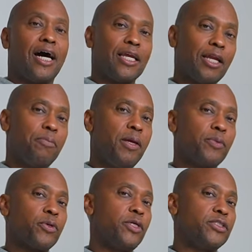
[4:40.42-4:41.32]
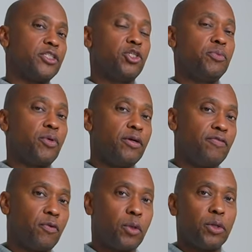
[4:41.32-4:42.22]
a lot of people are using
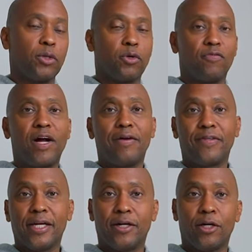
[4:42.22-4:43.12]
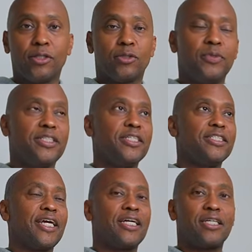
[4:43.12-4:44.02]
2.4 or 5 gigahertz, which is
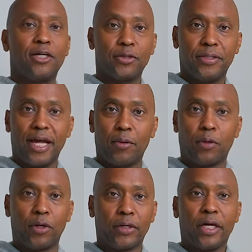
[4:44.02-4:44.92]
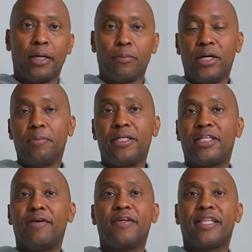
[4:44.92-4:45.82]
a cluttered network. Pretty much
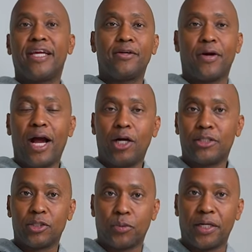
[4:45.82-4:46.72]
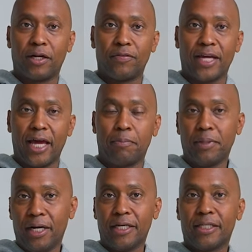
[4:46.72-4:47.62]
everything in your house is running off that.
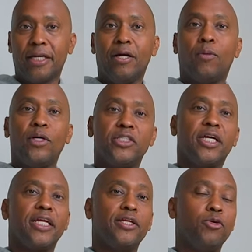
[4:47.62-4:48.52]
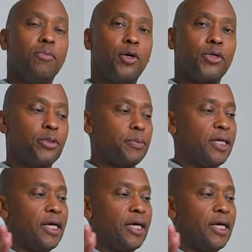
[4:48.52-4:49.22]
But once you get a new modem,